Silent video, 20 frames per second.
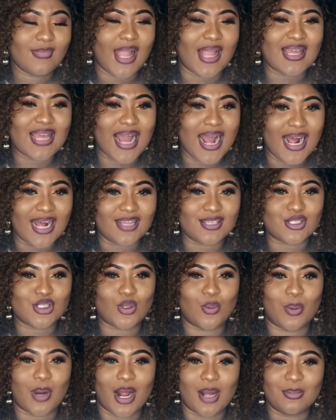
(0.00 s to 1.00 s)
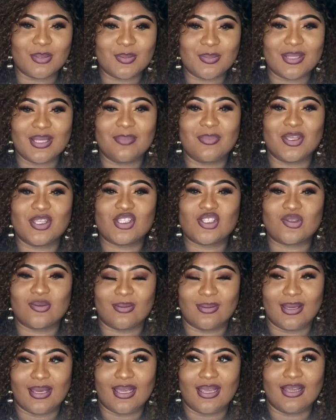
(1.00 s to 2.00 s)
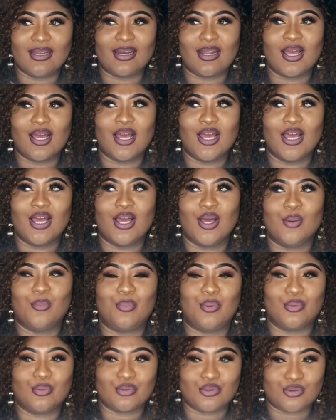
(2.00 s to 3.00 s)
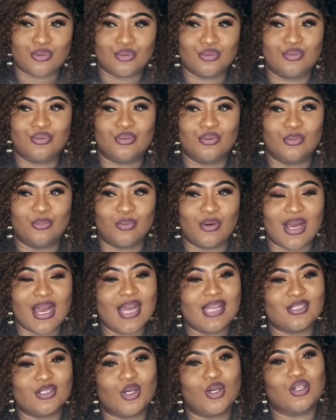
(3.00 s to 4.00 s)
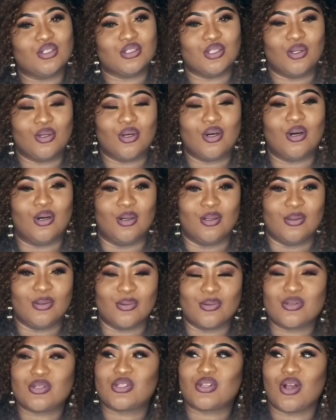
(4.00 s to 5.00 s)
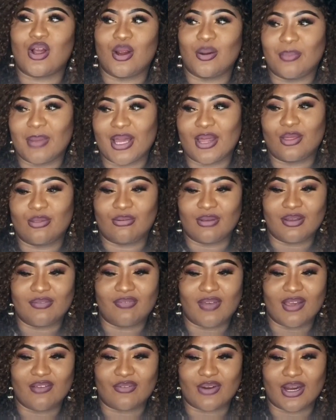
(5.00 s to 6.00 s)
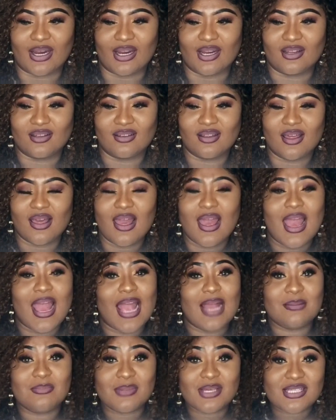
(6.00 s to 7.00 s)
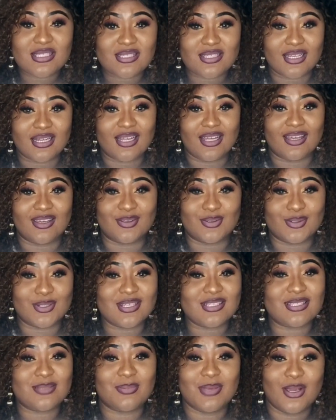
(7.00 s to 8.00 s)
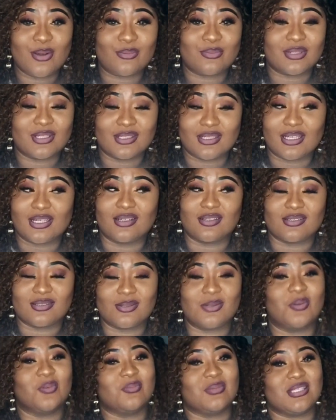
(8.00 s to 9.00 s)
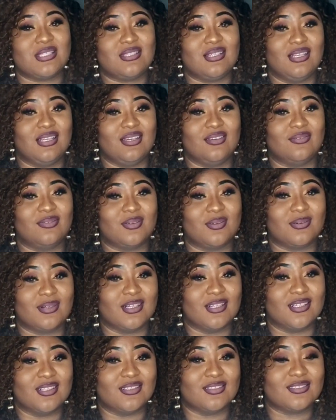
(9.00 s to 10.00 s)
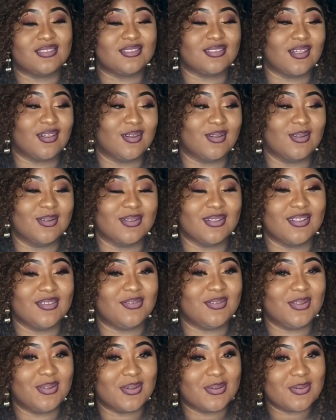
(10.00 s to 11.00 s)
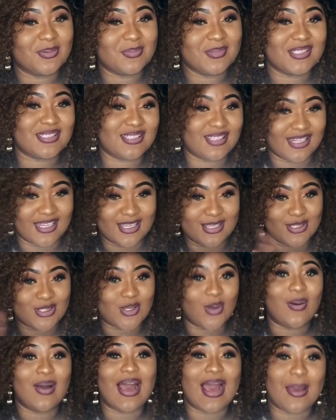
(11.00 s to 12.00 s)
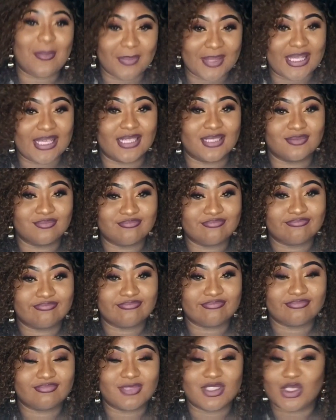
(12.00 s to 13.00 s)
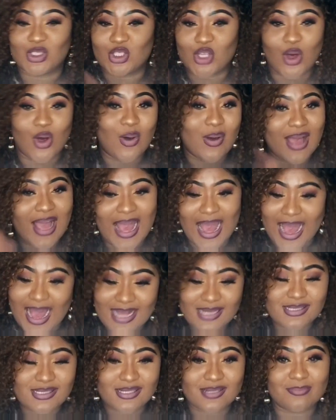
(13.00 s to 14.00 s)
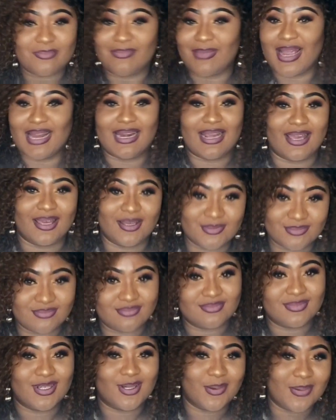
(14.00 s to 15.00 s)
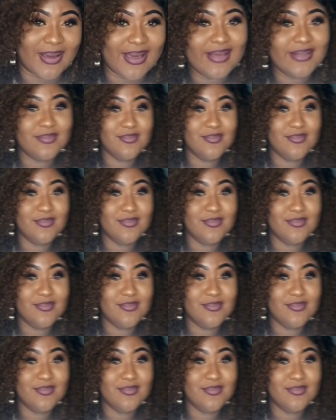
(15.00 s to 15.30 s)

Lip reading: yeah, so probably between pondu, fumba, and dongo, those are my 3 favorite. And misili, you need to be a real nigga to know misili for real. So if you don't know misili, don't at me. Don't at my name, okay?